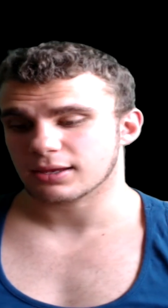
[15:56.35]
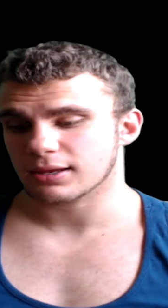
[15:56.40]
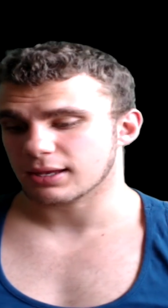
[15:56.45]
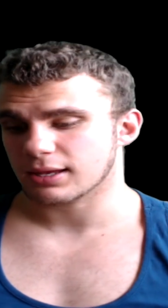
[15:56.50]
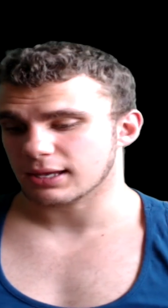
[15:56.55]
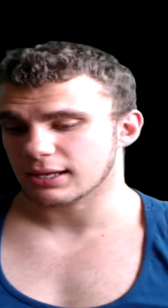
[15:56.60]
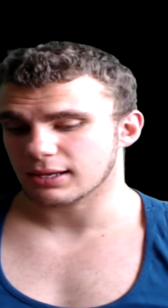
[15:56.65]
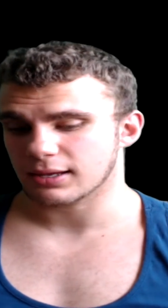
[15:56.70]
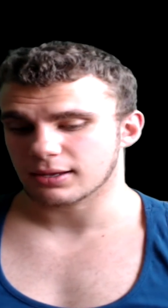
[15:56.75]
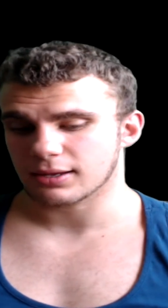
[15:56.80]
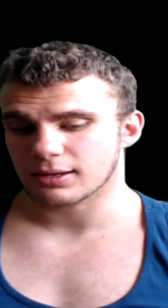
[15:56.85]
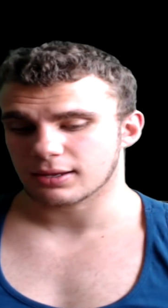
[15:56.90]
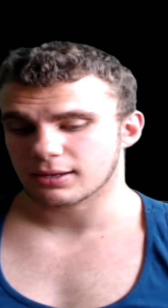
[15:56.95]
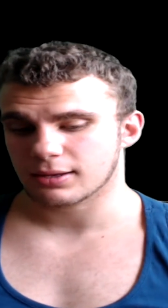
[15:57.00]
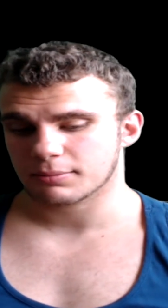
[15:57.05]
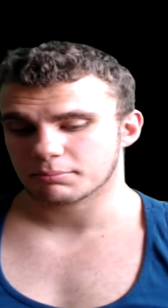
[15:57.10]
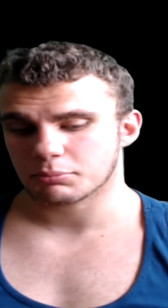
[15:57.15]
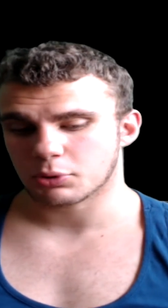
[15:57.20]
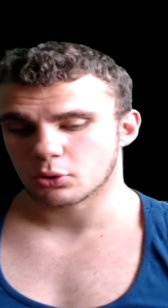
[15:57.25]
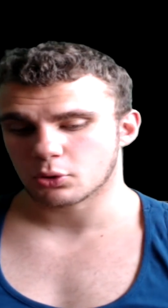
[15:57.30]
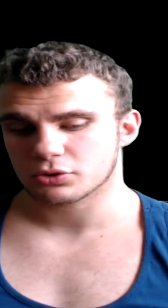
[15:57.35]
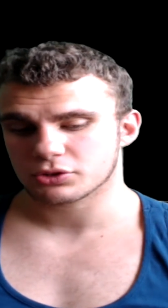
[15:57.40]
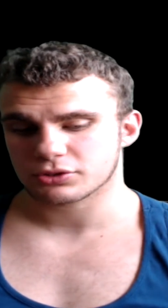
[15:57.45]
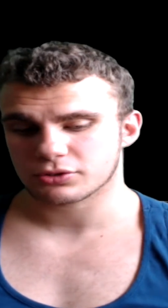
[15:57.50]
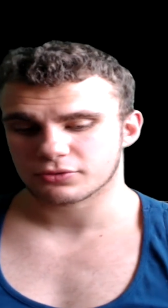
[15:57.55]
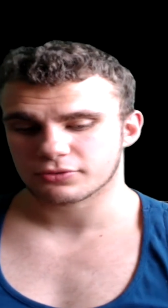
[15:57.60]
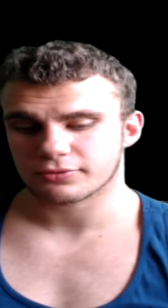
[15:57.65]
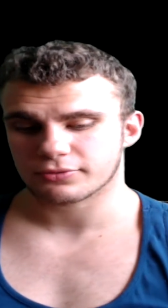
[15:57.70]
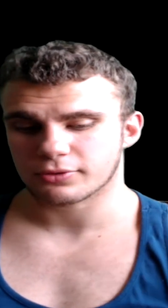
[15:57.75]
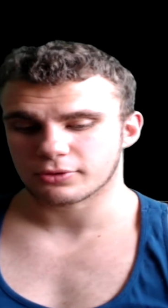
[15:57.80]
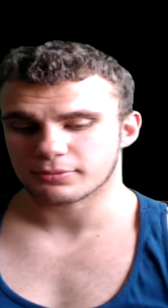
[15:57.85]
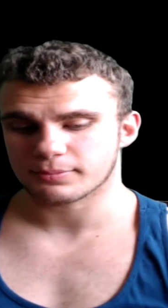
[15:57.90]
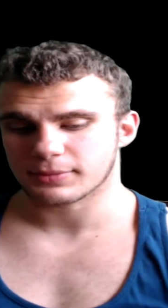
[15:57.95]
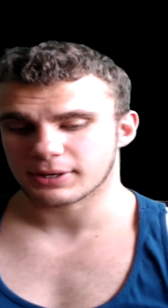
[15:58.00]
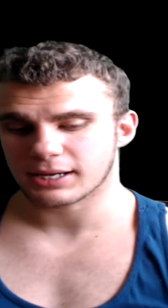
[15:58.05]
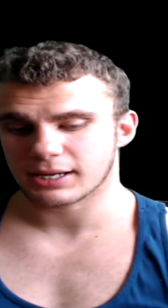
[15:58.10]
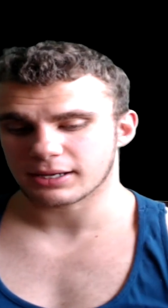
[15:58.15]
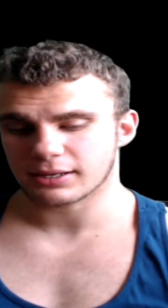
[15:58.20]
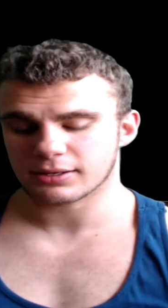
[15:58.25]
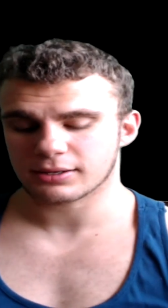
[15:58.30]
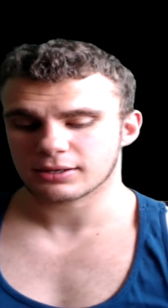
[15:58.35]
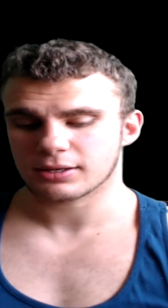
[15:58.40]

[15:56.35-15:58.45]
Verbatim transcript: a uh, poster for my